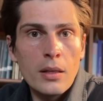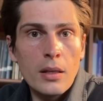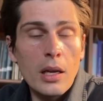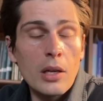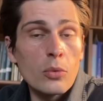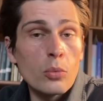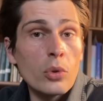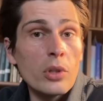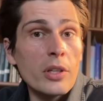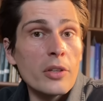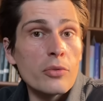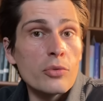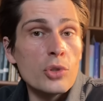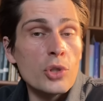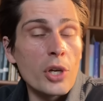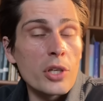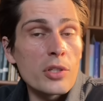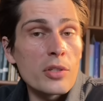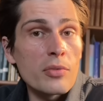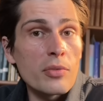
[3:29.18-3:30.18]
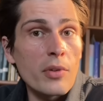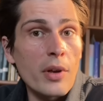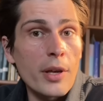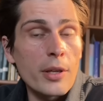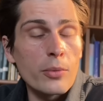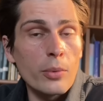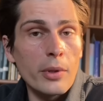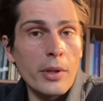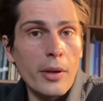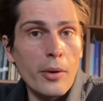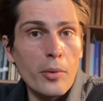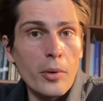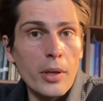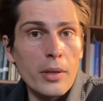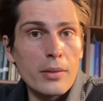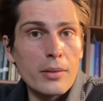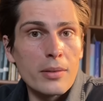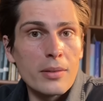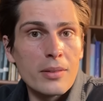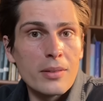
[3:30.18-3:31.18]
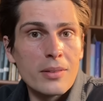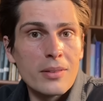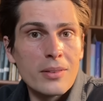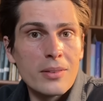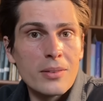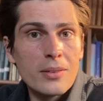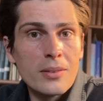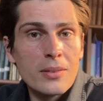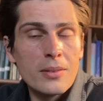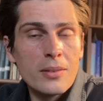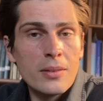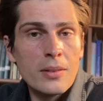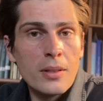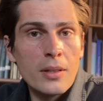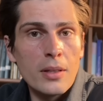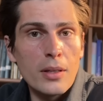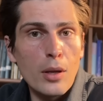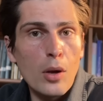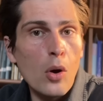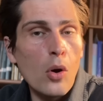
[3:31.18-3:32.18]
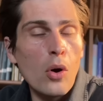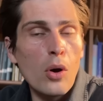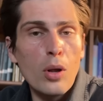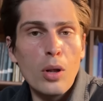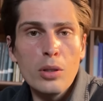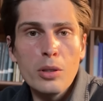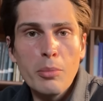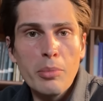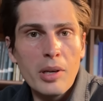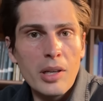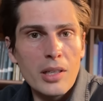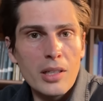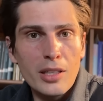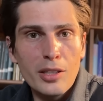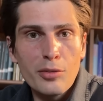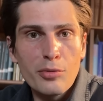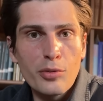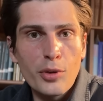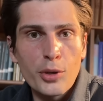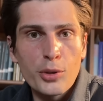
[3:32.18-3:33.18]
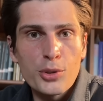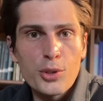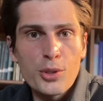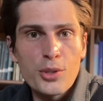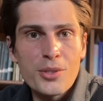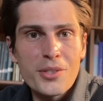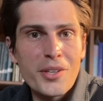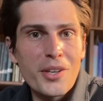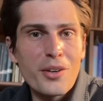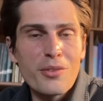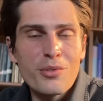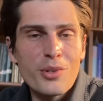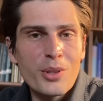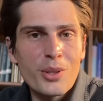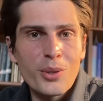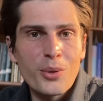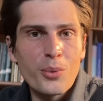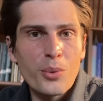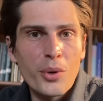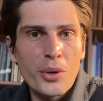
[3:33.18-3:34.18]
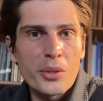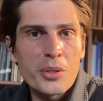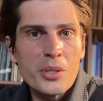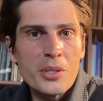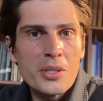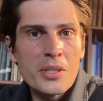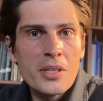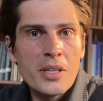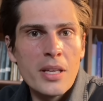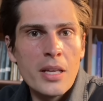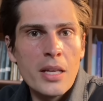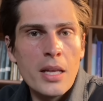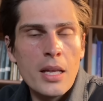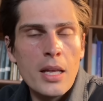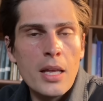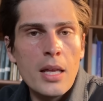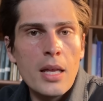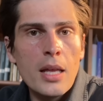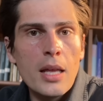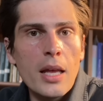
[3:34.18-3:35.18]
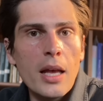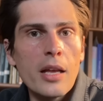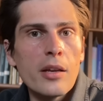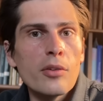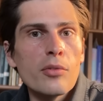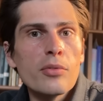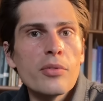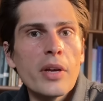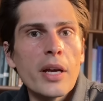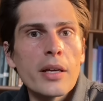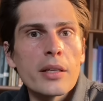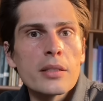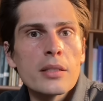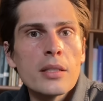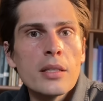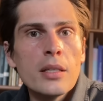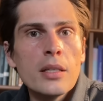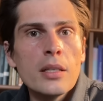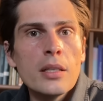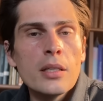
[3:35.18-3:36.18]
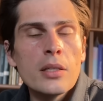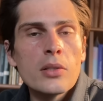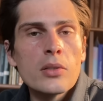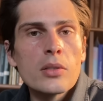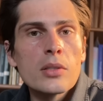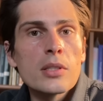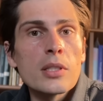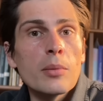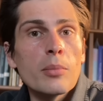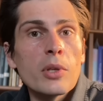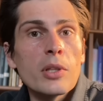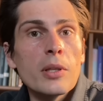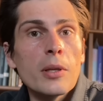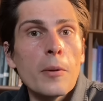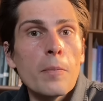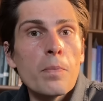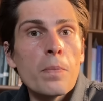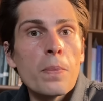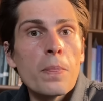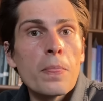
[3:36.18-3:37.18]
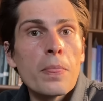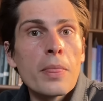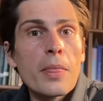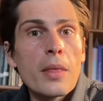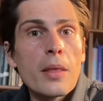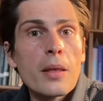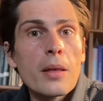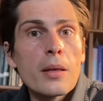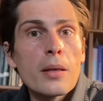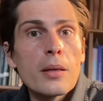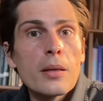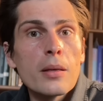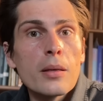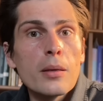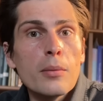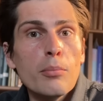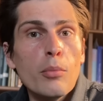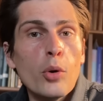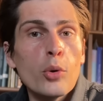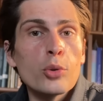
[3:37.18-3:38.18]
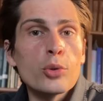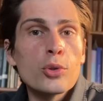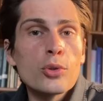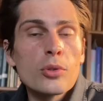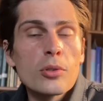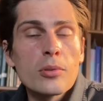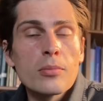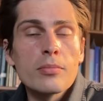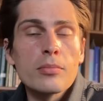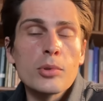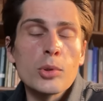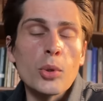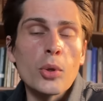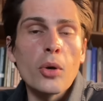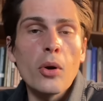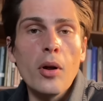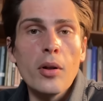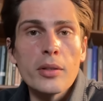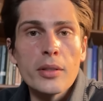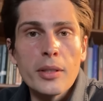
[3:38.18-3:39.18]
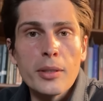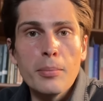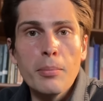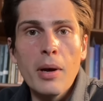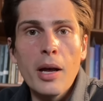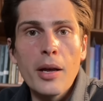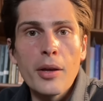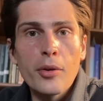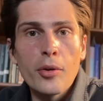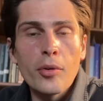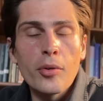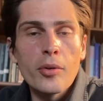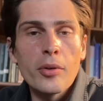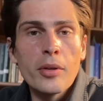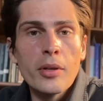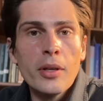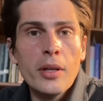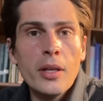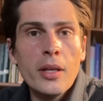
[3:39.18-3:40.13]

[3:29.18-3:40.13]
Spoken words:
And we live just fine without it. All the bodily functions, everything works. And in fact, some of the most so-called admired